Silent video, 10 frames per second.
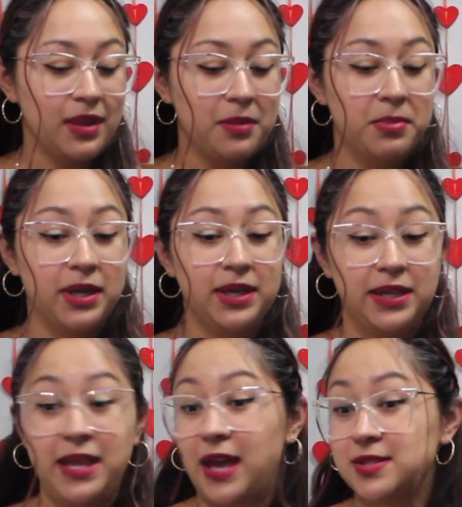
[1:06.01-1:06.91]
But
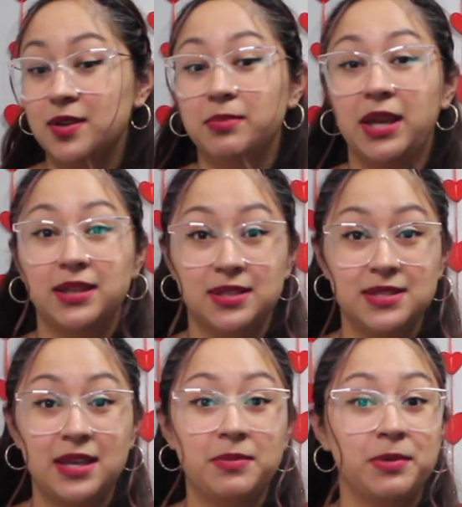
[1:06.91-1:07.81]
yeah, so I'm like,
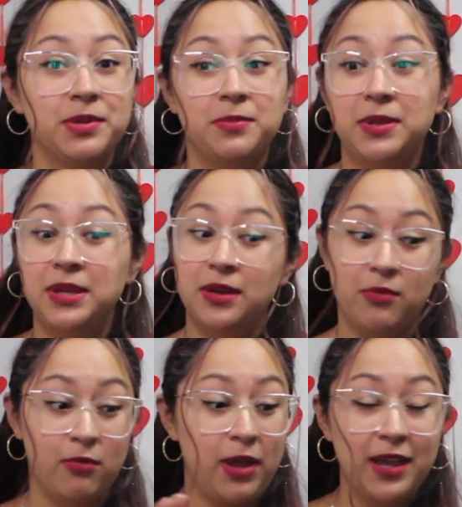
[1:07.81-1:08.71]
this time I'm gonna be
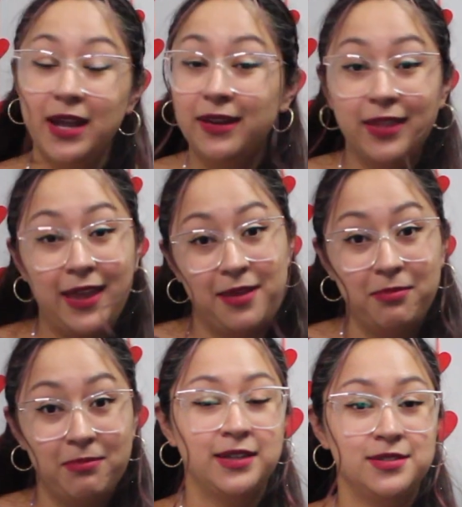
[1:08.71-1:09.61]
way ahead of the game,
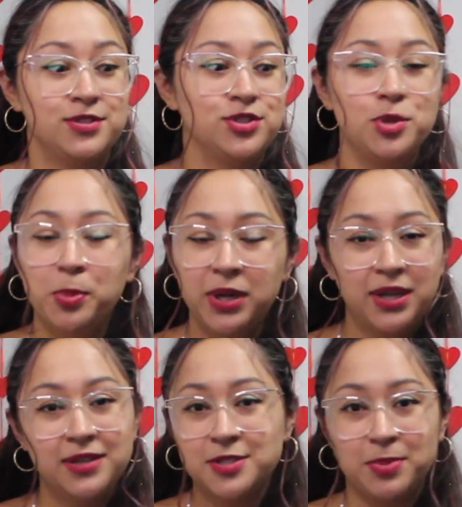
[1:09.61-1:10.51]
and super
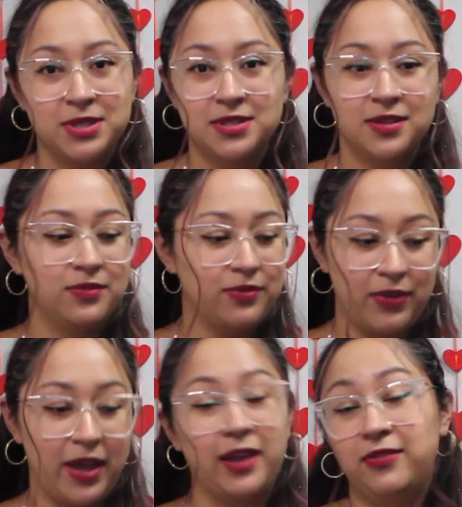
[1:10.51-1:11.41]
inexpensive,
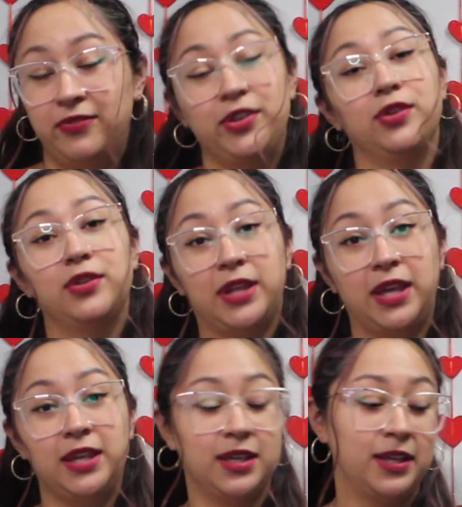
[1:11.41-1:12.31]
I feel
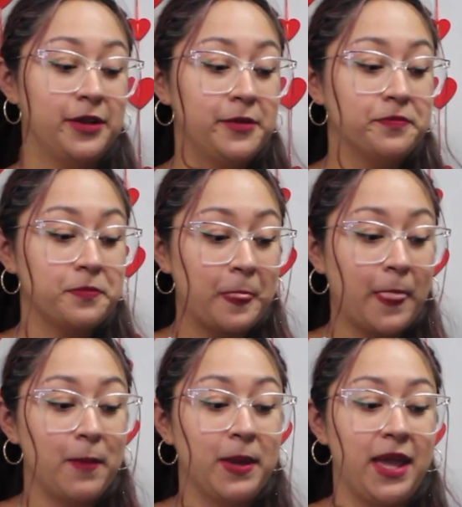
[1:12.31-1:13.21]
like.
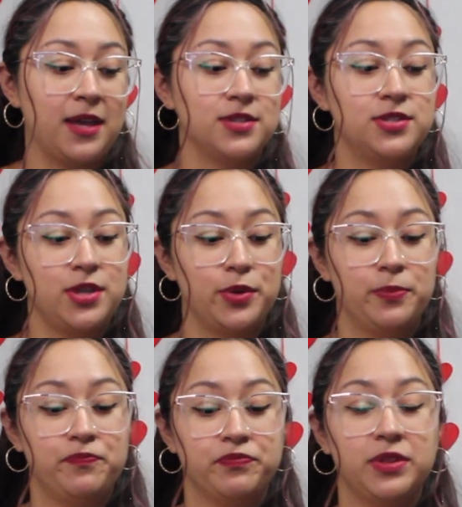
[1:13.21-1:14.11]
But yeah, so
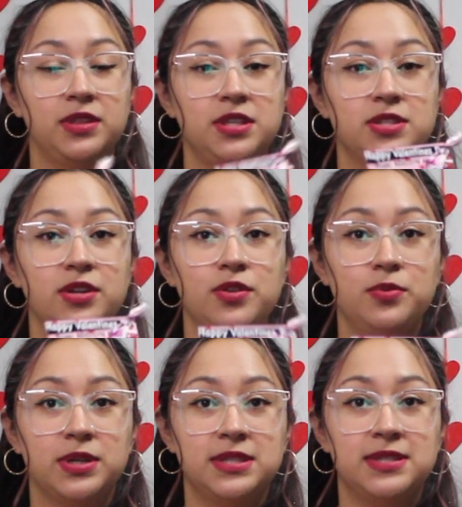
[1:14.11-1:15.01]
these are the
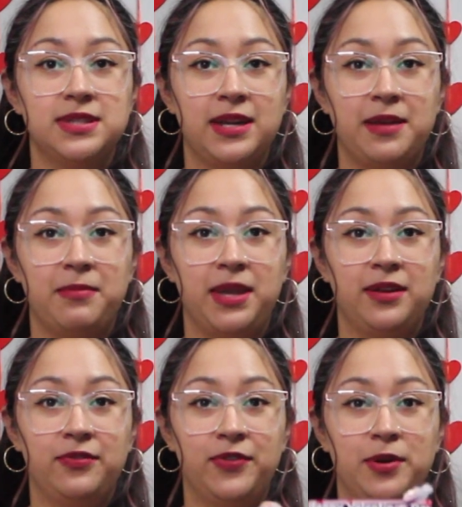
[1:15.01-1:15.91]
ones that I made
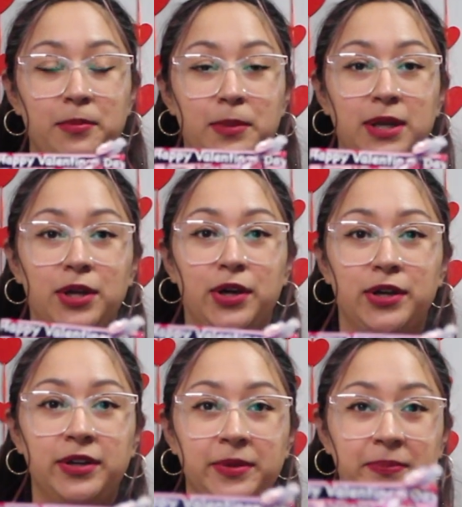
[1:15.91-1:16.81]
for my daughter.